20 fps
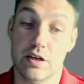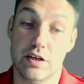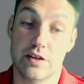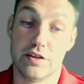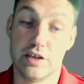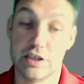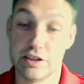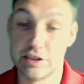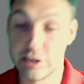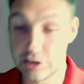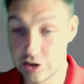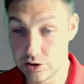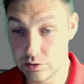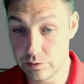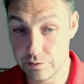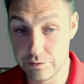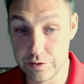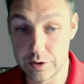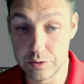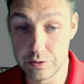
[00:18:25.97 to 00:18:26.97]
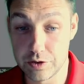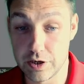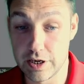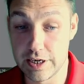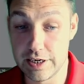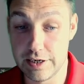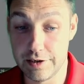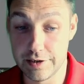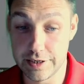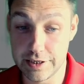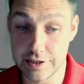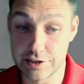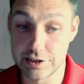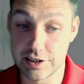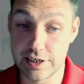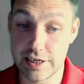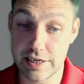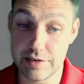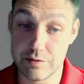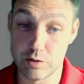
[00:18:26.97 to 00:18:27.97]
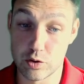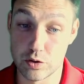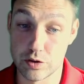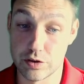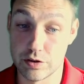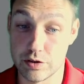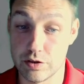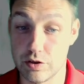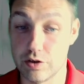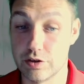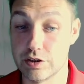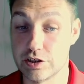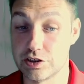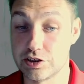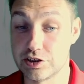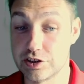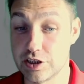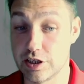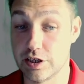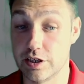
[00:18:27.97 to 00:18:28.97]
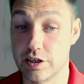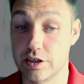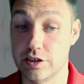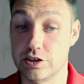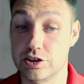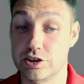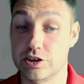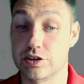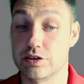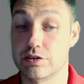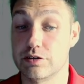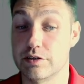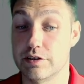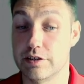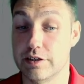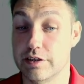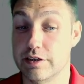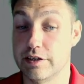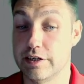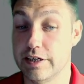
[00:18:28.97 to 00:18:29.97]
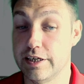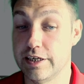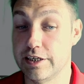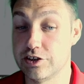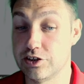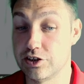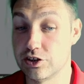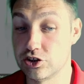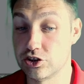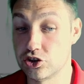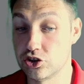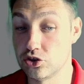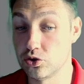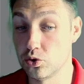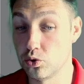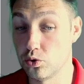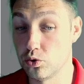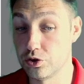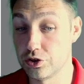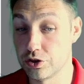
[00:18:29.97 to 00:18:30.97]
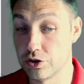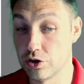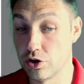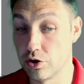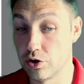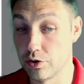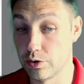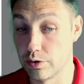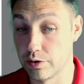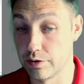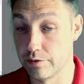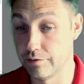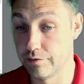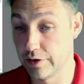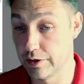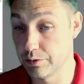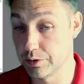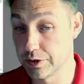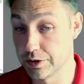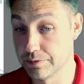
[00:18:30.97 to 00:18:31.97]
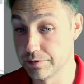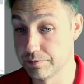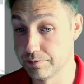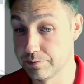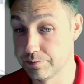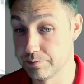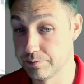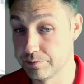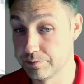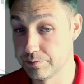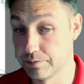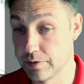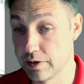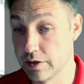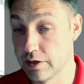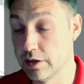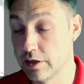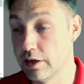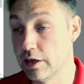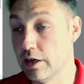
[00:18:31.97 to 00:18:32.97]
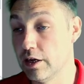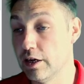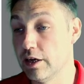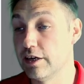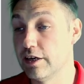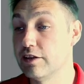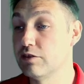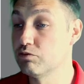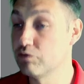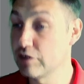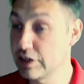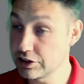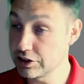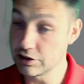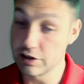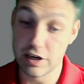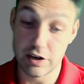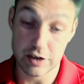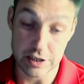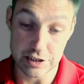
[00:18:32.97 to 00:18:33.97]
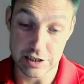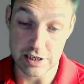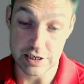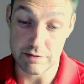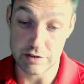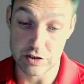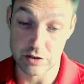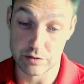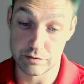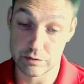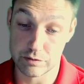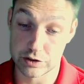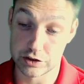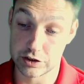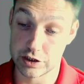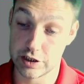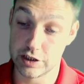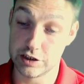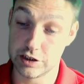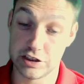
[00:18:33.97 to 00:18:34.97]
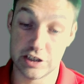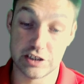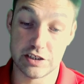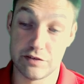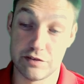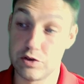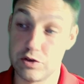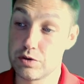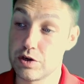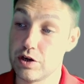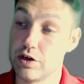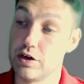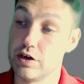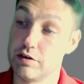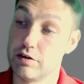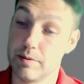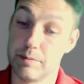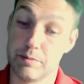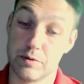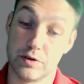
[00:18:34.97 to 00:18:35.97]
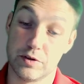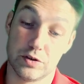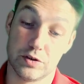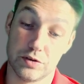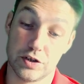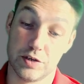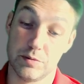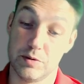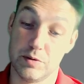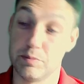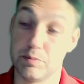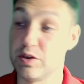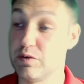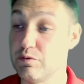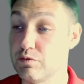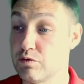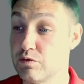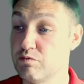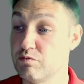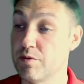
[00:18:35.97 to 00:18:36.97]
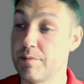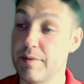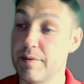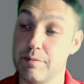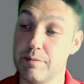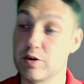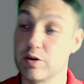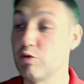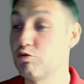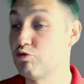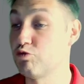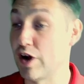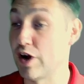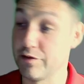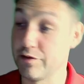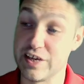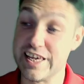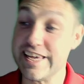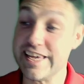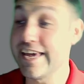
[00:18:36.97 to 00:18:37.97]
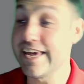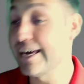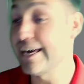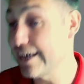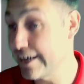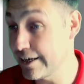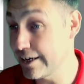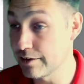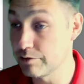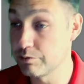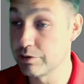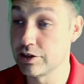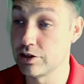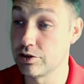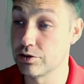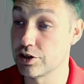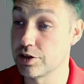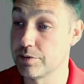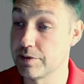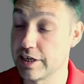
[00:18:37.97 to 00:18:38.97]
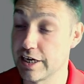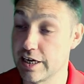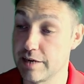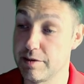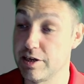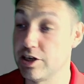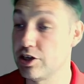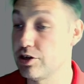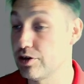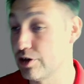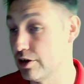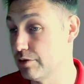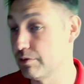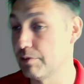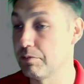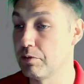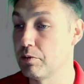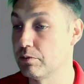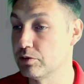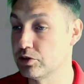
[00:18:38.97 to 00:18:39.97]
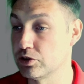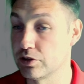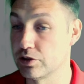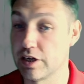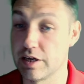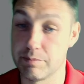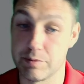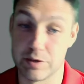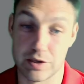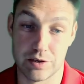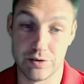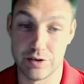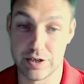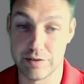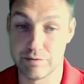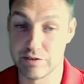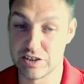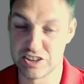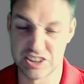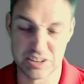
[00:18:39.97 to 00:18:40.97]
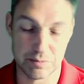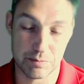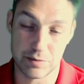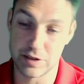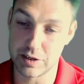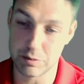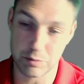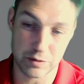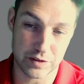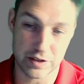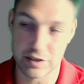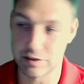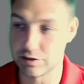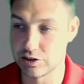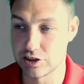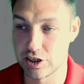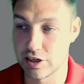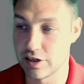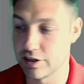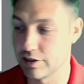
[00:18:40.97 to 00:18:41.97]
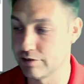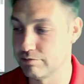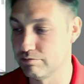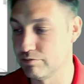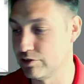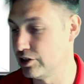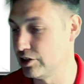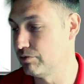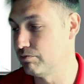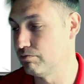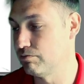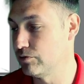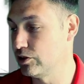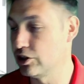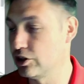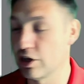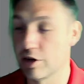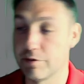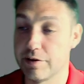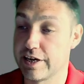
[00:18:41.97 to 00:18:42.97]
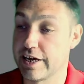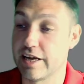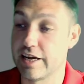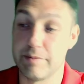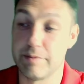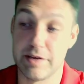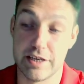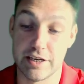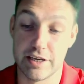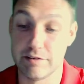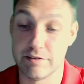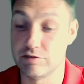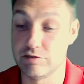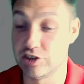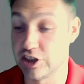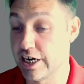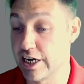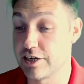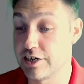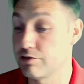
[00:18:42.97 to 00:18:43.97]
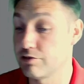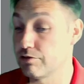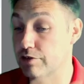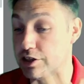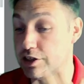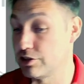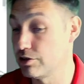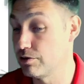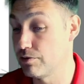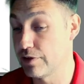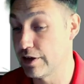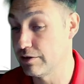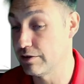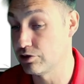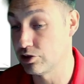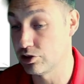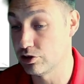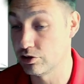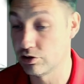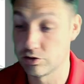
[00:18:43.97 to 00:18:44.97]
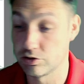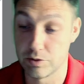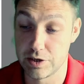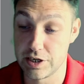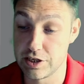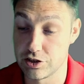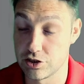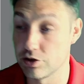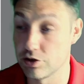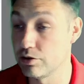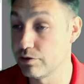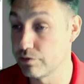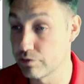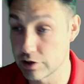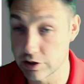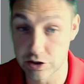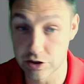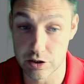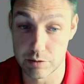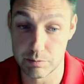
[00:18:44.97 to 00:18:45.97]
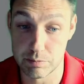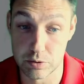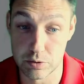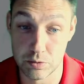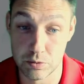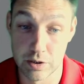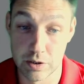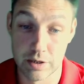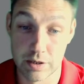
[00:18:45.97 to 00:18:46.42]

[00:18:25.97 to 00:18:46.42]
The additional field that I like to leave on a search is the stored on field. Now, the reason I like to leave this on for a search is if you can't remember a document, but you remember a rough year when the document came in, you can't remember what was on it, but you're looking for something within a certain, you know it came in January 2022, for example,